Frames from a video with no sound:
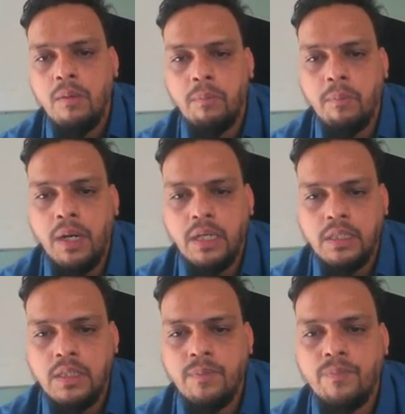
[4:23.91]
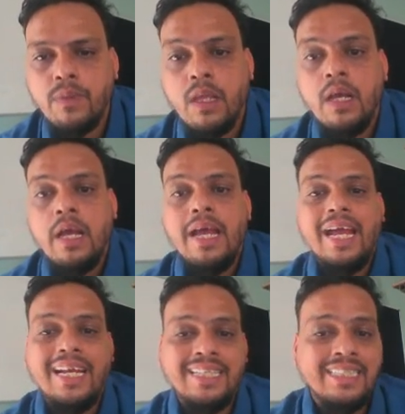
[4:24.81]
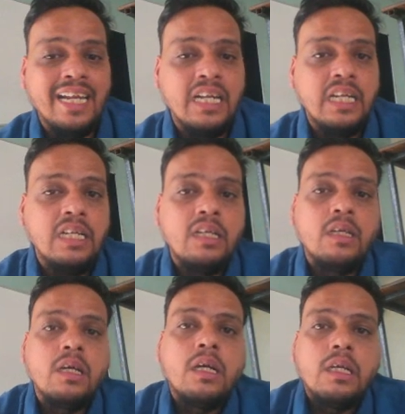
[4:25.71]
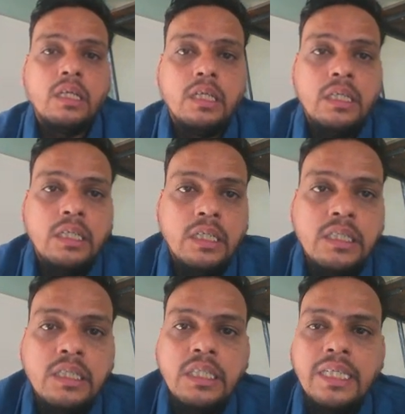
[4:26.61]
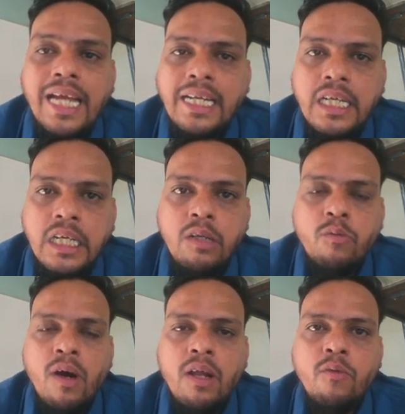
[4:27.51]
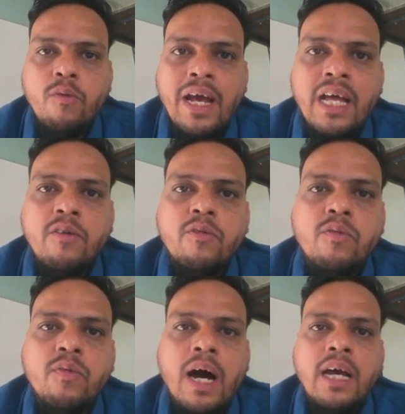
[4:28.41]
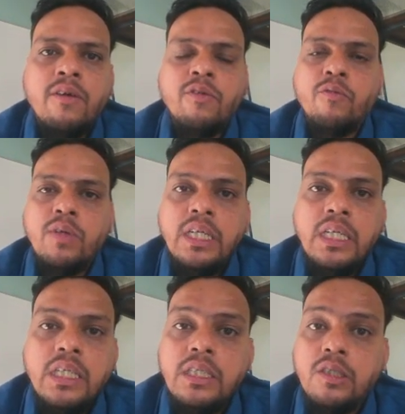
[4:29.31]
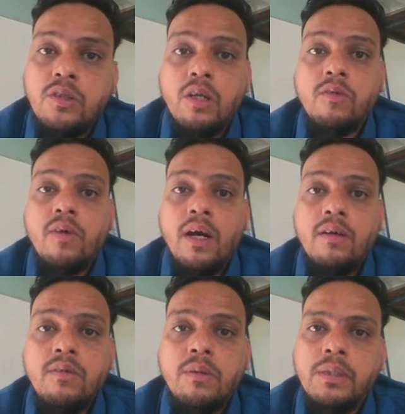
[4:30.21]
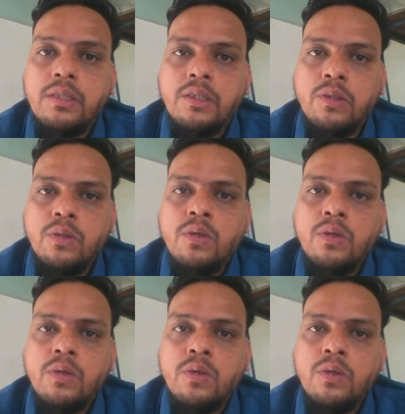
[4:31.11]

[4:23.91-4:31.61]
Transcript: But exactly he is in the category 1 where 500